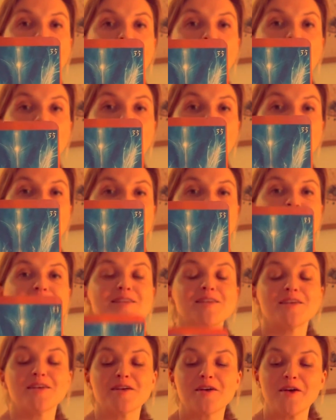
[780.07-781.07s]
Love is
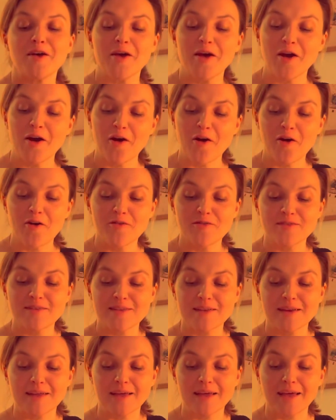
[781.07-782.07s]
the
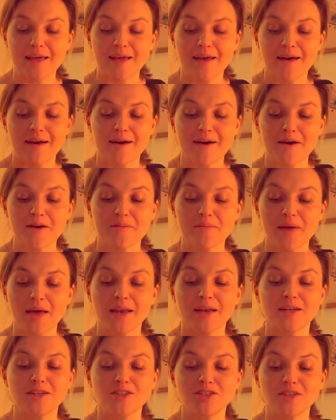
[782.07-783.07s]
obviously
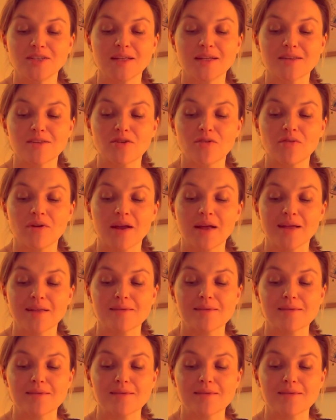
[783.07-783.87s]
energy that creates,